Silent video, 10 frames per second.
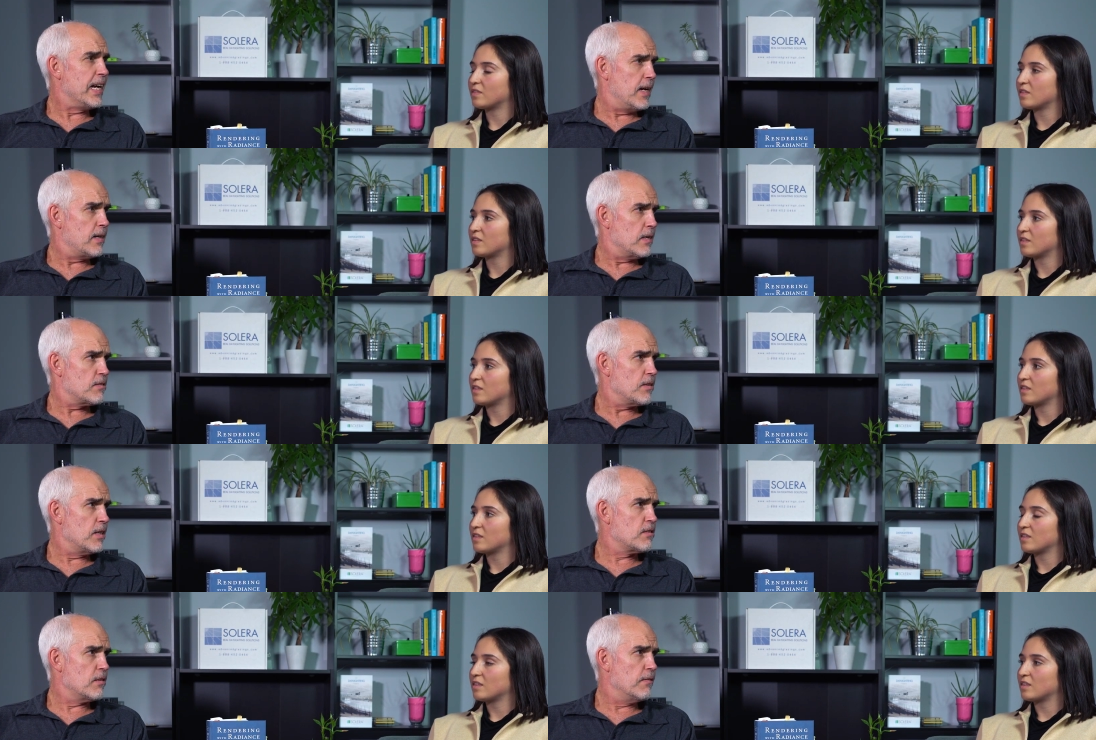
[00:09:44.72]
Speaker 1: get a
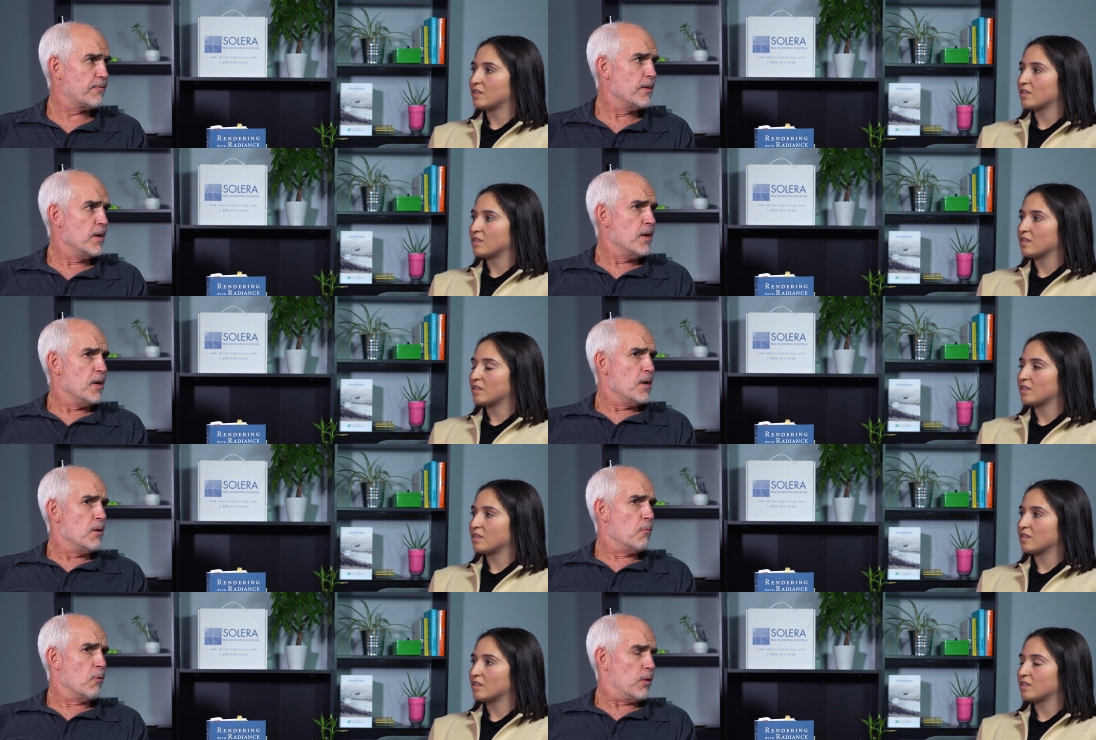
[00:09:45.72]
sense of
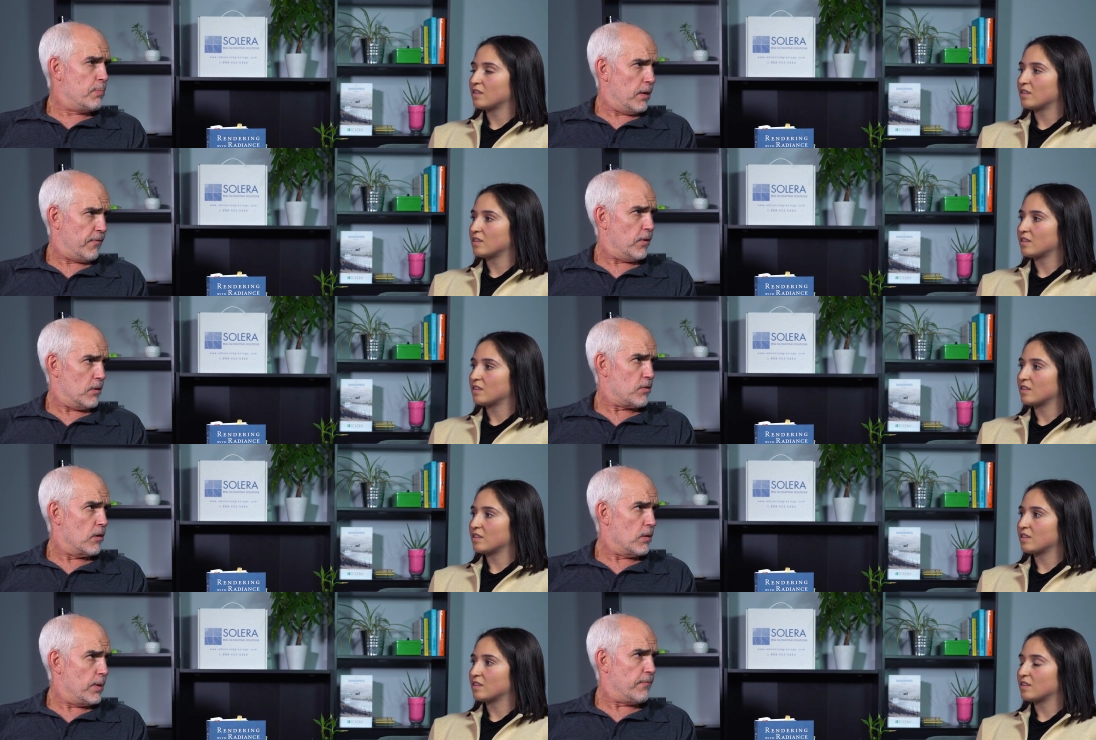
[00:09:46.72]
where the pitfalls
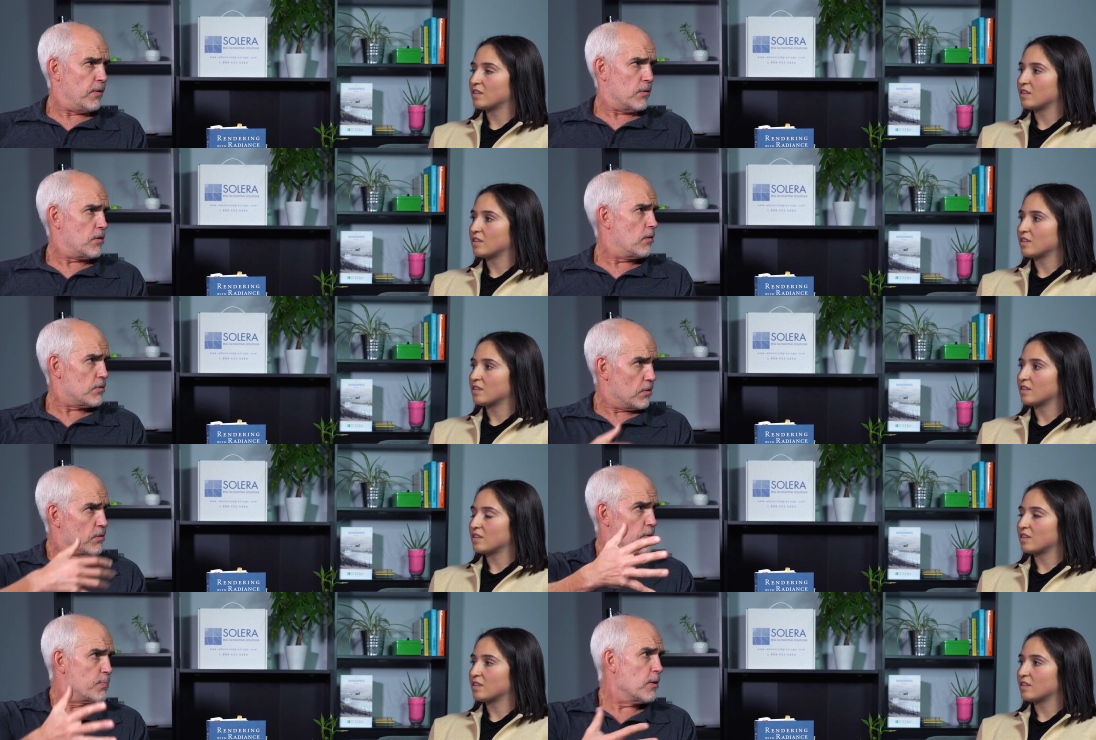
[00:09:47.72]
are. The pitfalls are is,
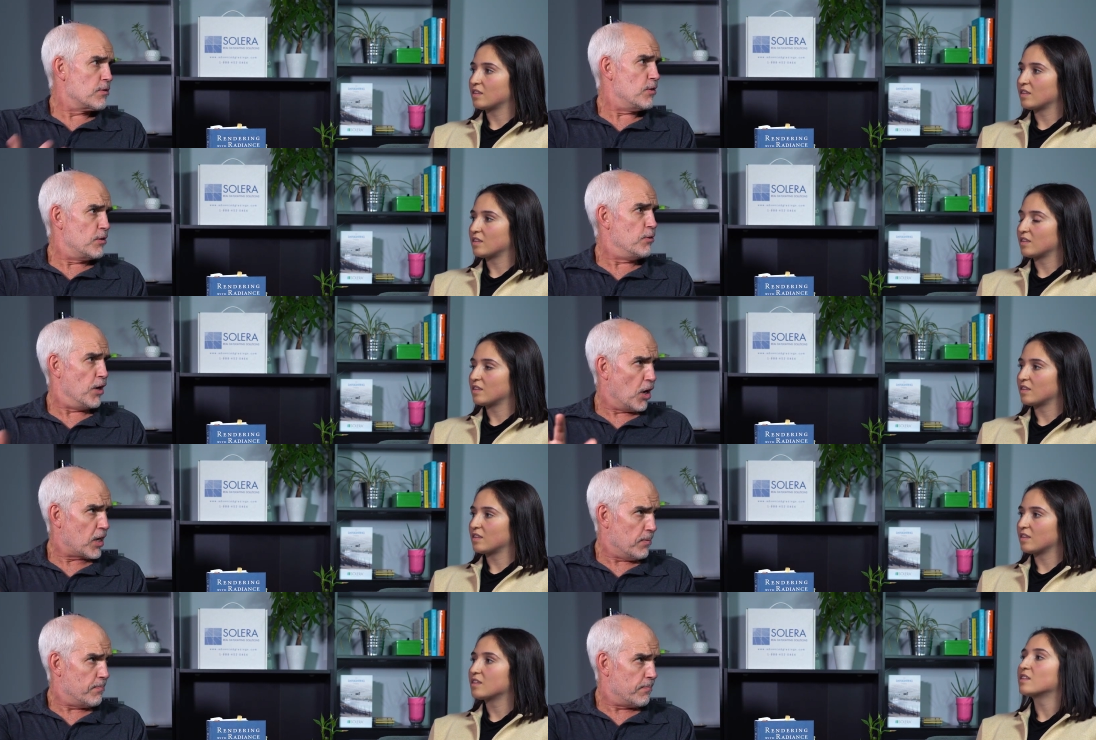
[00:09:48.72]
is, is parts that are too dark.